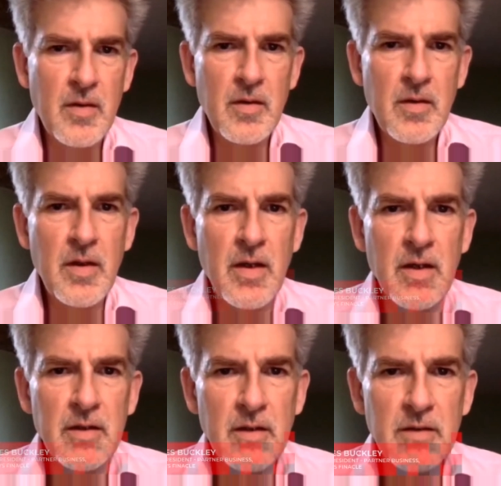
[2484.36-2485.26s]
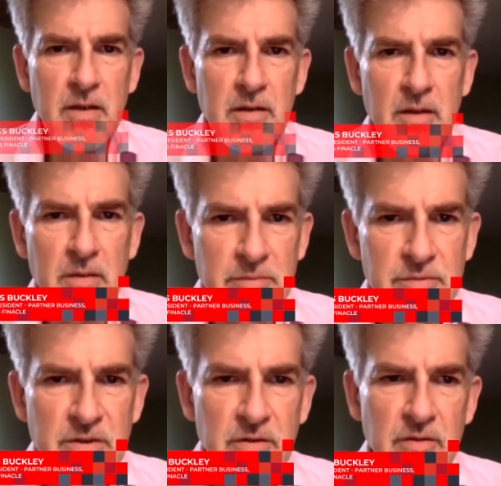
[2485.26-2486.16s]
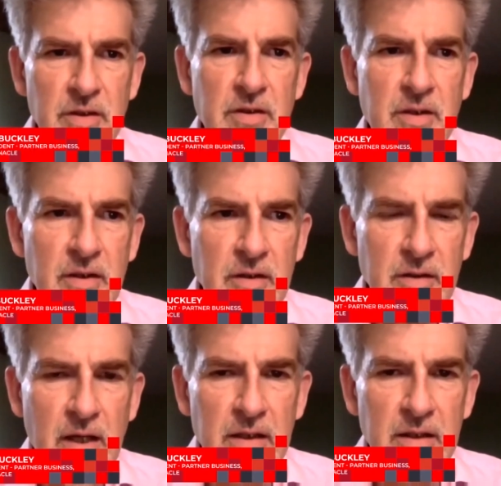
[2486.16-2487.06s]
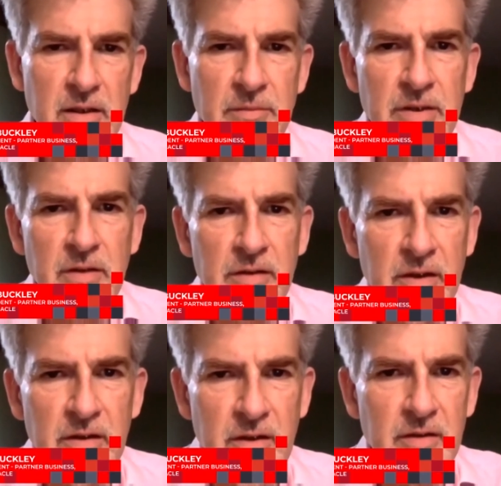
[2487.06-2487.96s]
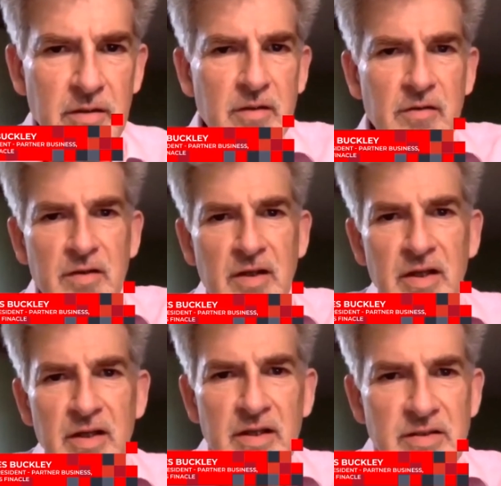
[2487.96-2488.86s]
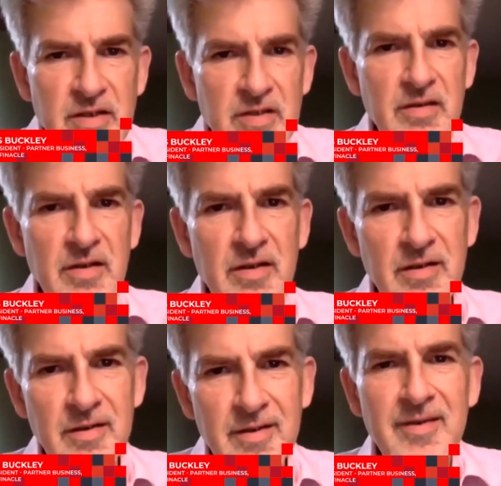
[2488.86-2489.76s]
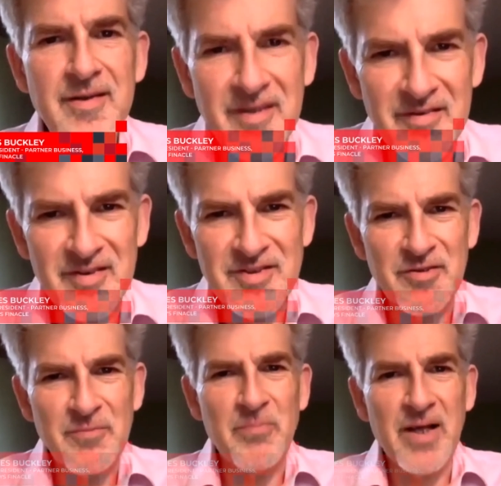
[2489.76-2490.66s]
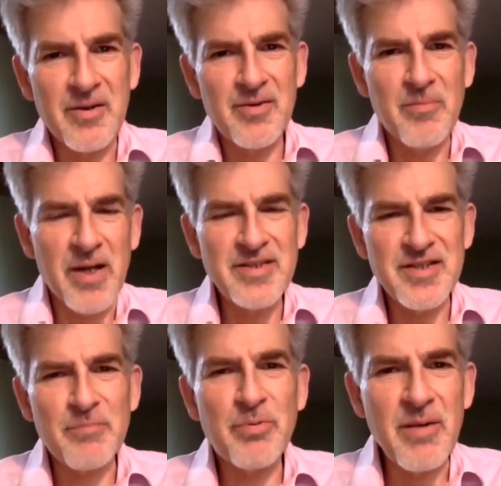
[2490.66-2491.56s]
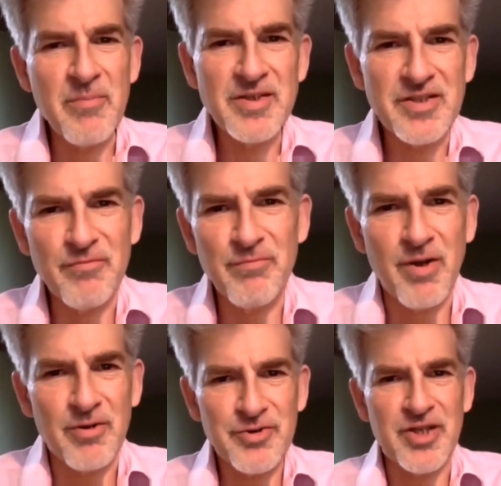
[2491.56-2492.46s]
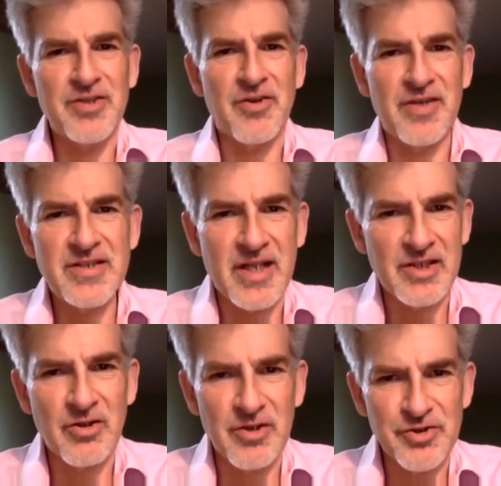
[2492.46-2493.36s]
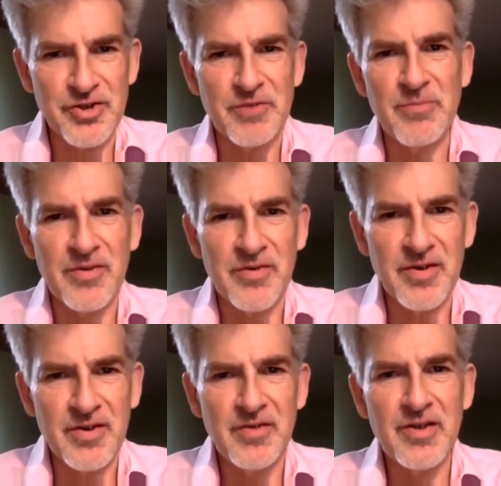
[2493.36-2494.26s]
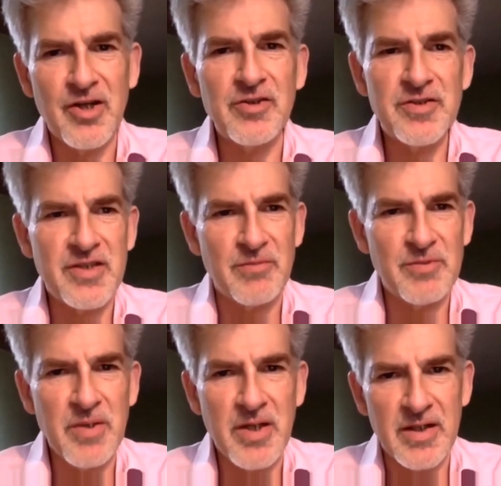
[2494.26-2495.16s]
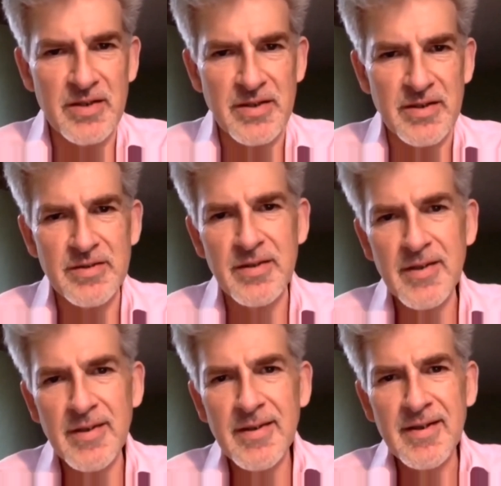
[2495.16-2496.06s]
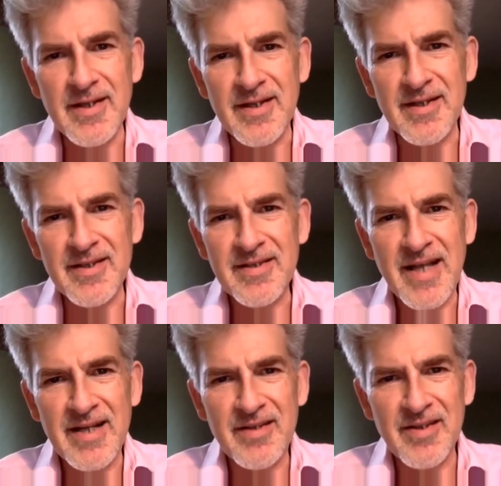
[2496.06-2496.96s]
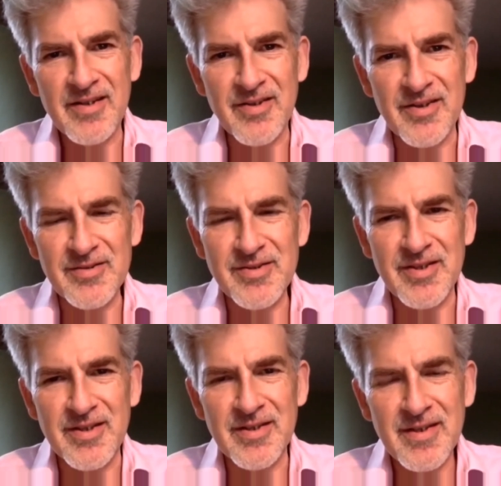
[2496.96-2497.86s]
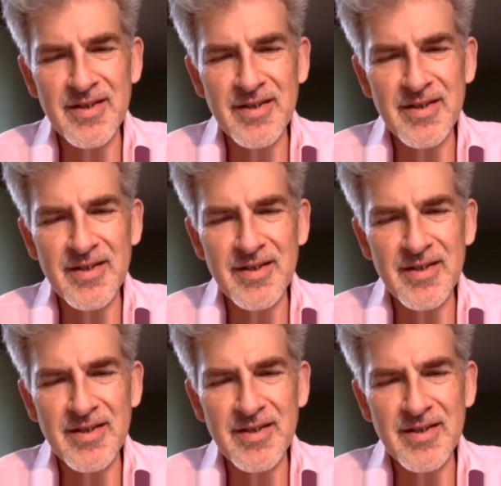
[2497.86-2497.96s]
Yeah, absolutely, Alan. I mean, I think the key is in the sort of the basic premise of blockchain, not the technology, but the concept behind it, and anything that